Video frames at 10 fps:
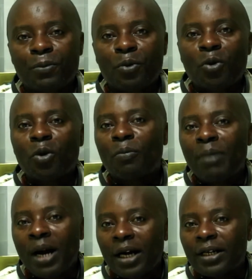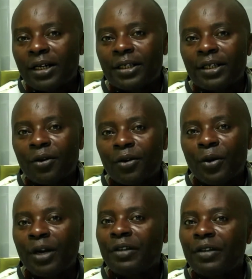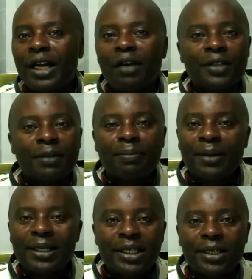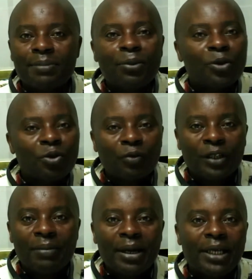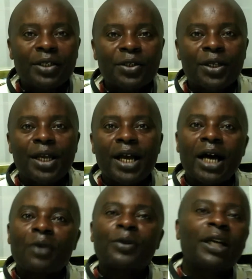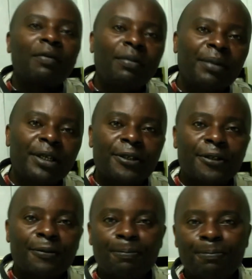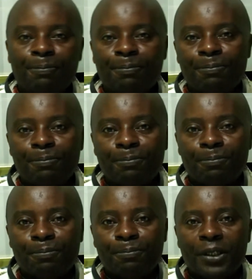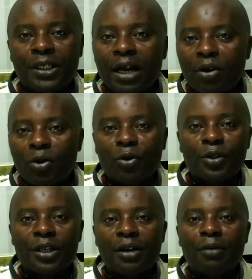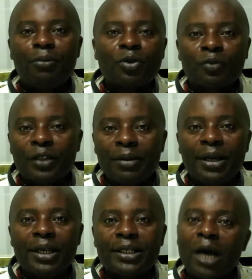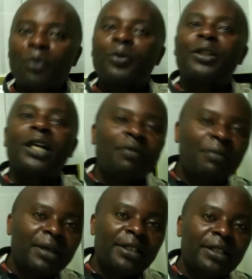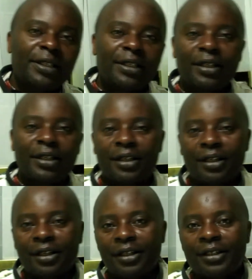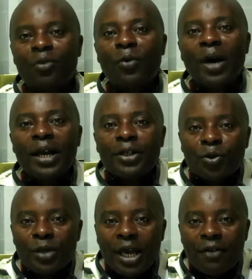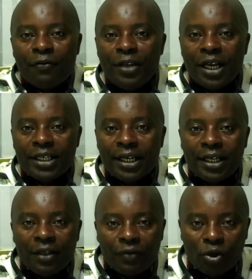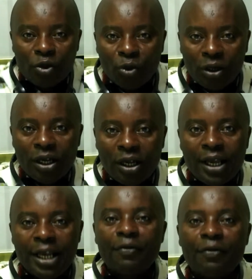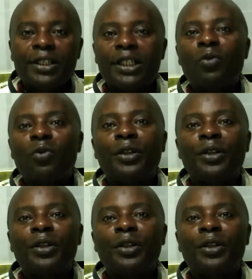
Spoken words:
All banks, wherever they have surpluses, most of their monies are with government. SACCOs, most of their monies are with government. then why should I fear as an individual investing with